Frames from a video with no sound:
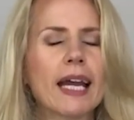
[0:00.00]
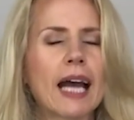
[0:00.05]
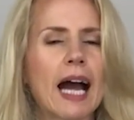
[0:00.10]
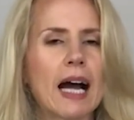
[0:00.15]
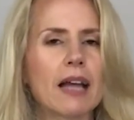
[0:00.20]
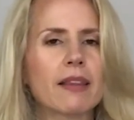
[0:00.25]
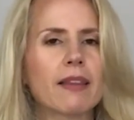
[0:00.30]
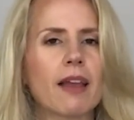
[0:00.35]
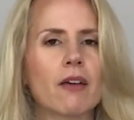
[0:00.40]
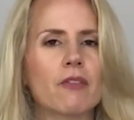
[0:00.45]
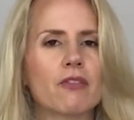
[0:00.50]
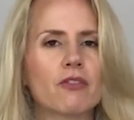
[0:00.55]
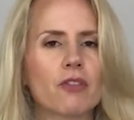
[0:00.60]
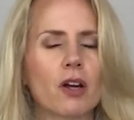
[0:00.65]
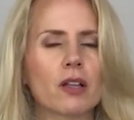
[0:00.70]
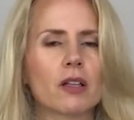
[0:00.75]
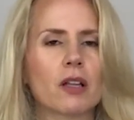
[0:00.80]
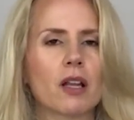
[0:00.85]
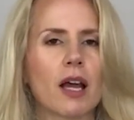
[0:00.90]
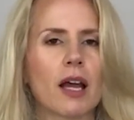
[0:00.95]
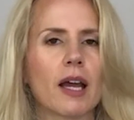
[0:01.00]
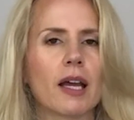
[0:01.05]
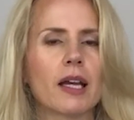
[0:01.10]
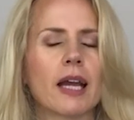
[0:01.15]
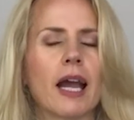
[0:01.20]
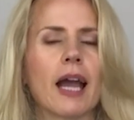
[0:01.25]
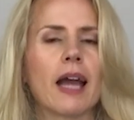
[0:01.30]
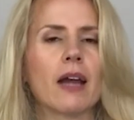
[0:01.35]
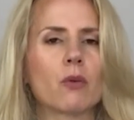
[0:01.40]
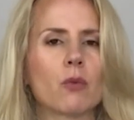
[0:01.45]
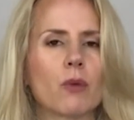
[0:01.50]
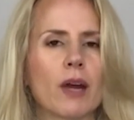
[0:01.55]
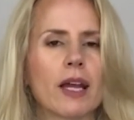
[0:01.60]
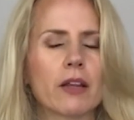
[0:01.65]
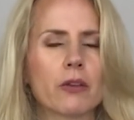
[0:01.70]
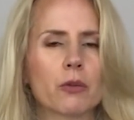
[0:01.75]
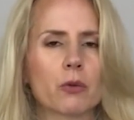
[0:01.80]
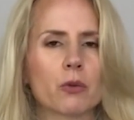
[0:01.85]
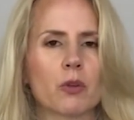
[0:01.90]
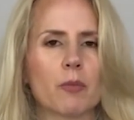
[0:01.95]
on that front leg and weight
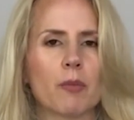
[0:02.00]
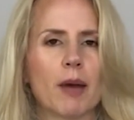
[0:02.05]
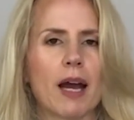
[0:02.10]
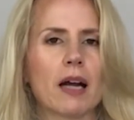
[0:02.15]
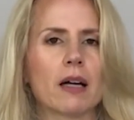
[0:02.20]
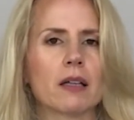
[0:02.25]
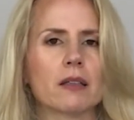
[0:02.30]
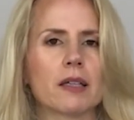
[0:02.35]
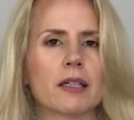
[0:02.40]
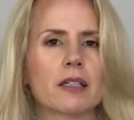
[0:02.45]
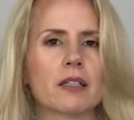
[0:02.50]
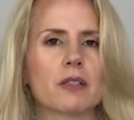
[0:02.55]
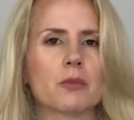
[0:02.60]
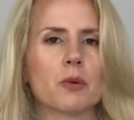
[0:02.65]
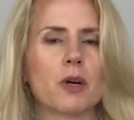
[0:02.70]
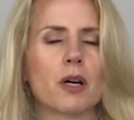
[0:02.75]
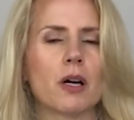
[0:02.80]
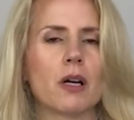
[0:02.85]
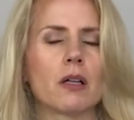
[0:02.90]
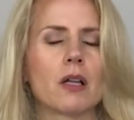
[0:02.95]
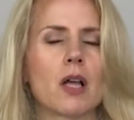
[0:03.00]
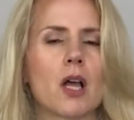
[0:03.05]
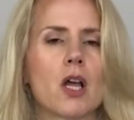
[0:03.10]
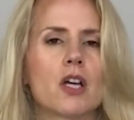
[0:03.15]
through the back leg as well.